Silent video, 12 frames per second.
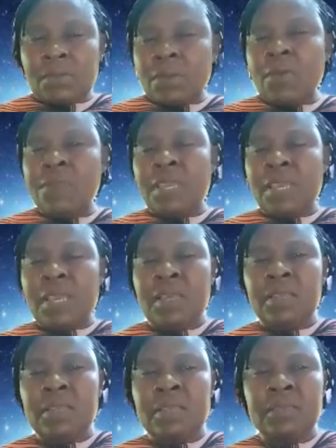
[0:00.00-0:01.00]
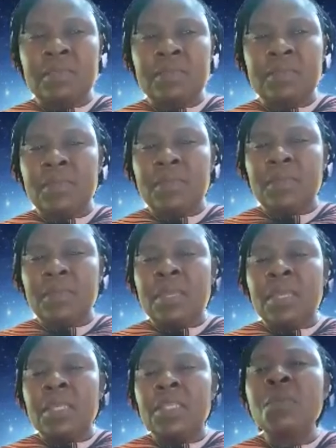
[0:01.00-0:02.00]
of the cars.
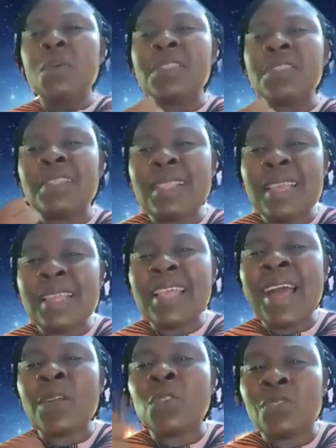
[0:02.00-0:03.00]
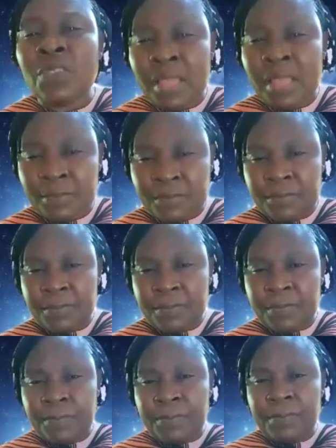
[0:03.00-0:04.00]
She must learn how to drive,
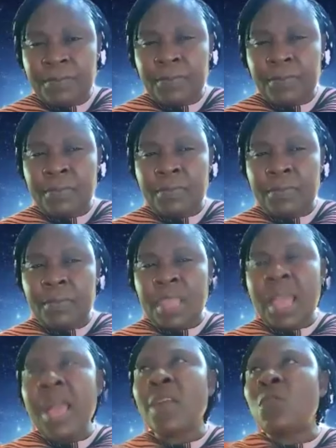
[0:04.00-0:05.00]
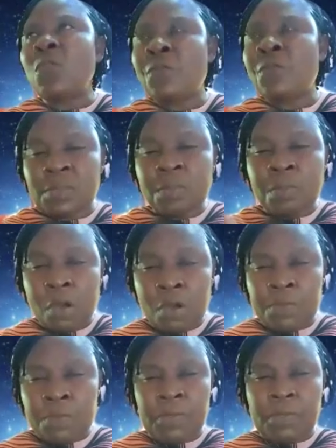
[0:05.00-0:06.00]
how to fix
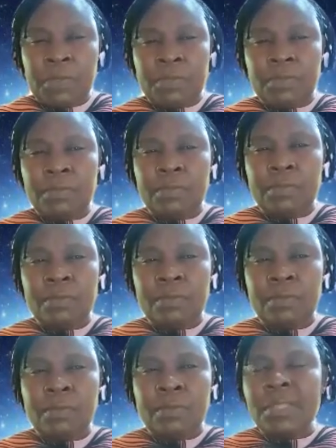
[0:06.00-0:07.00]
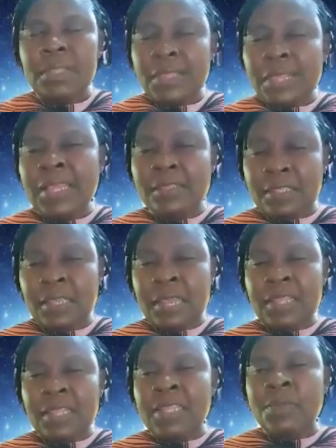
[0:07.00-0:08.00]
bulbs, like
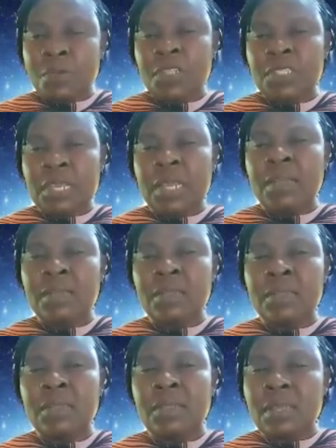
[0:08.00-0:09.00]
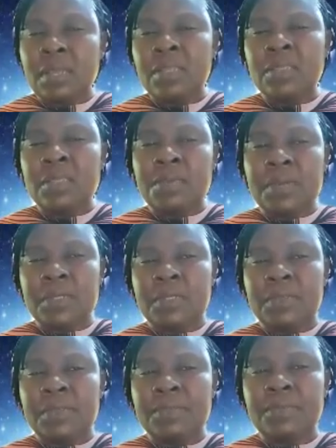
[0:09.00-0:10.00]
the boy child
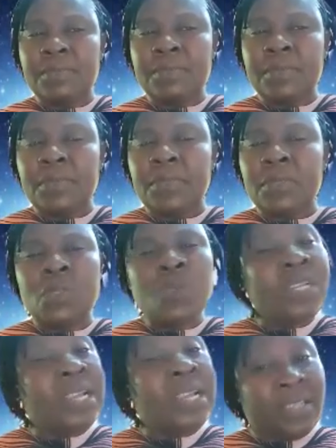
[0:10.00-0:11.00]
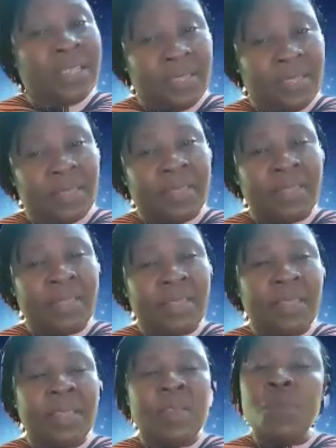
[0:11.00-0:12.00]
counterparts. So in essence,
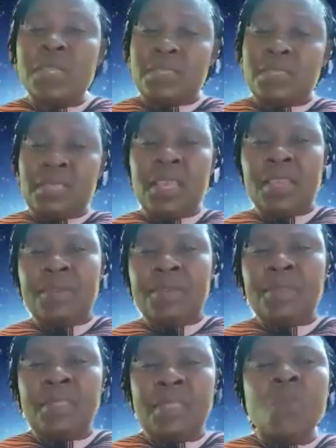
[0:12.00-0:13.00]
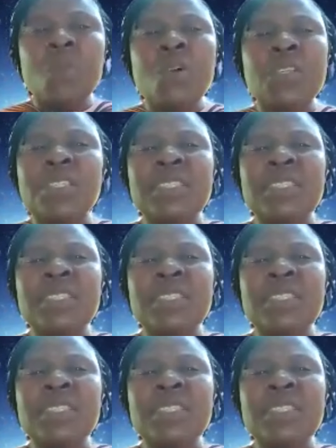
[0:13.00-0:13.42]
we're saying we must